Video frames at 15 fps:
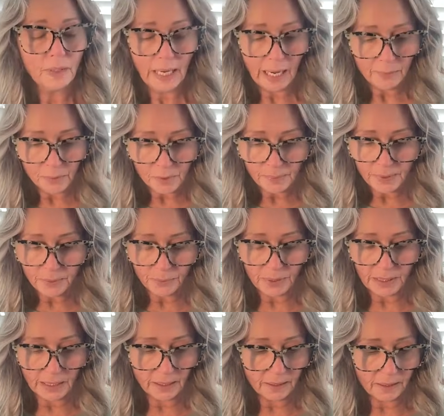I will be
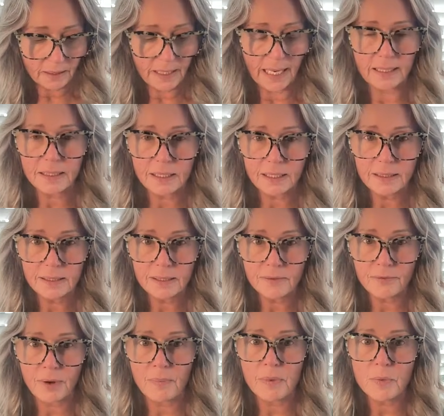reading the lesson
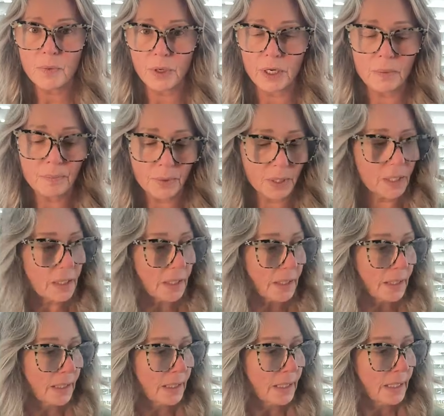from the workbook,
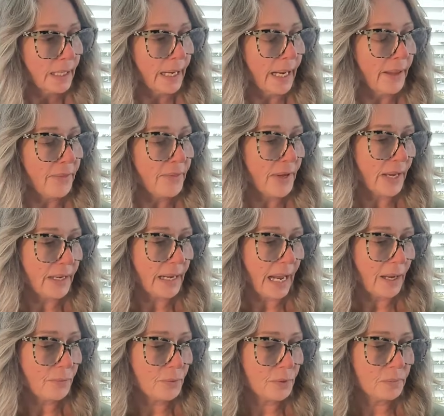and then
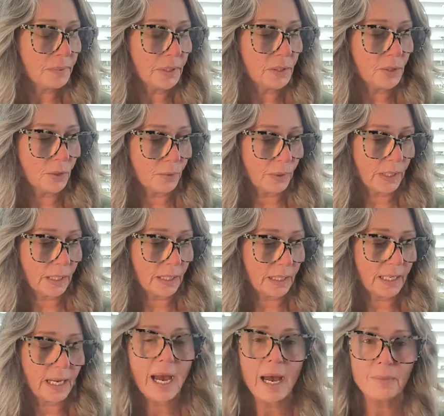I will be
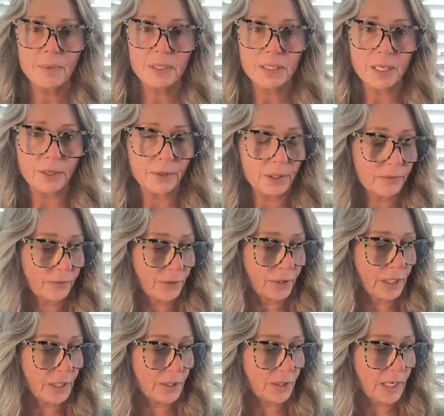doing a commentary
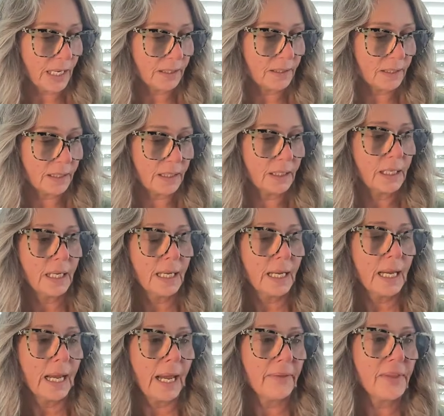for each lesson.
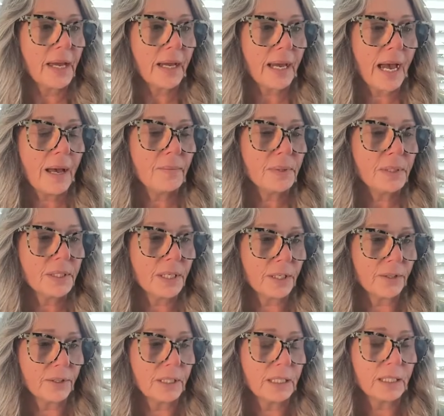And that
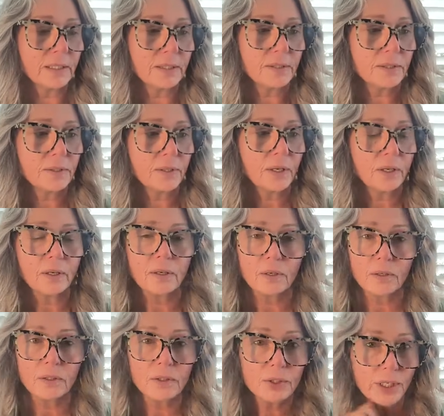commentary is
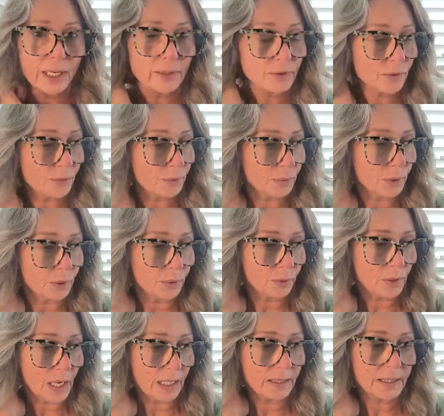channeled
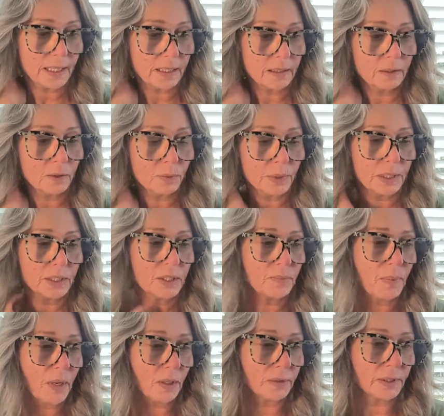through Tina Louise
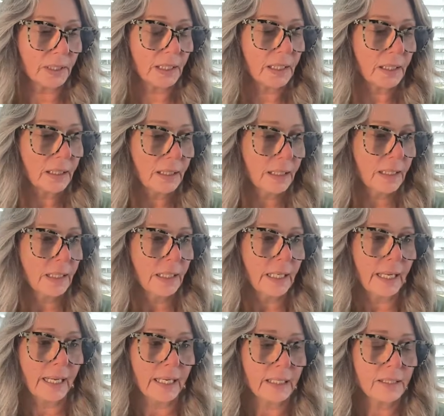Spalding,
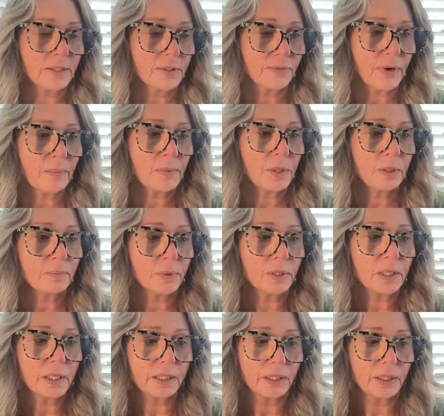and it's from her
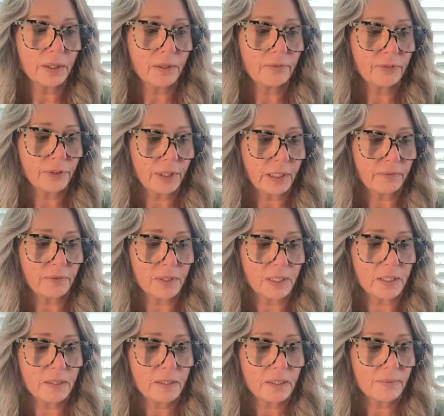book, A Year of
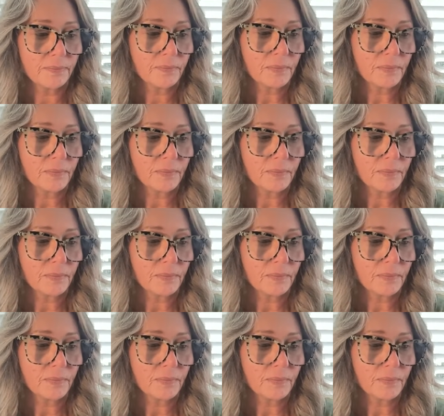Forgiveness.